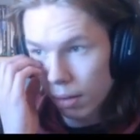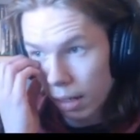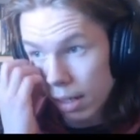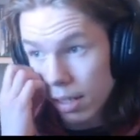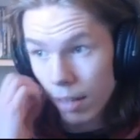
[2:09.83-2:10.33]

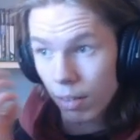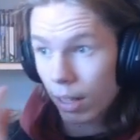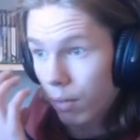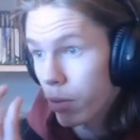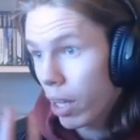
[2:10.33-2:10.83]
it saves like
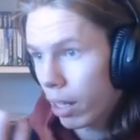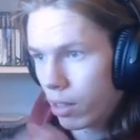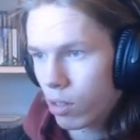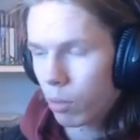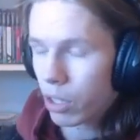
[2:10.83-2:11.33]
a few
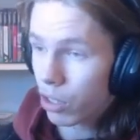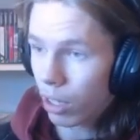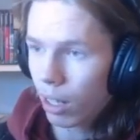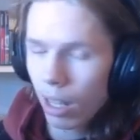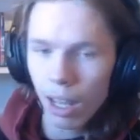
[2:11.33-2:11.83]
seconds, which is
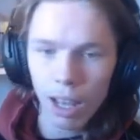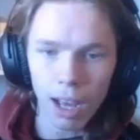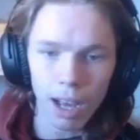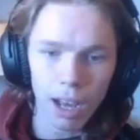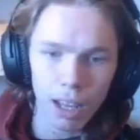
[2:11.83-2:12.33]
good.
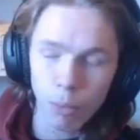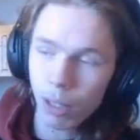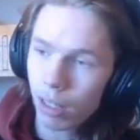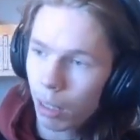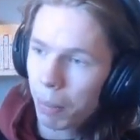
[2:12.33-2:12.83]
If we
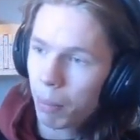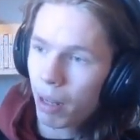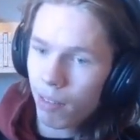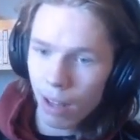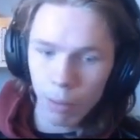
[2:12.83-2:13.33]
didn't clip out of
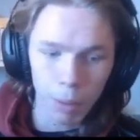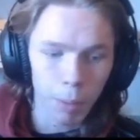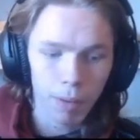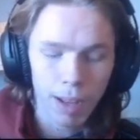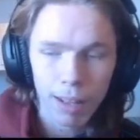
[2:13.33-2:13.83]
bounds there, we
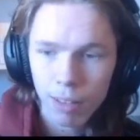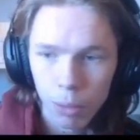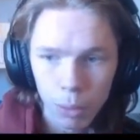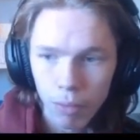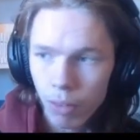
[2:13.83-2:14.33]
would have had
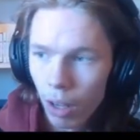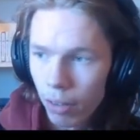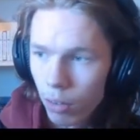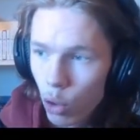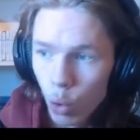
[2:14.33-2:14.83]
to have
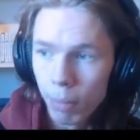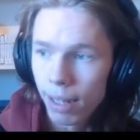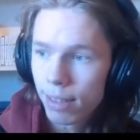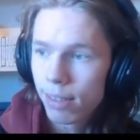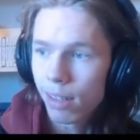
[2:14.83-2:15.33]
done 2
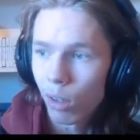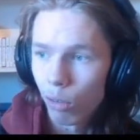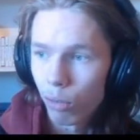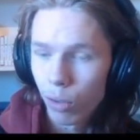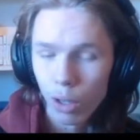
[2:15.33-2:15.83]
minutes of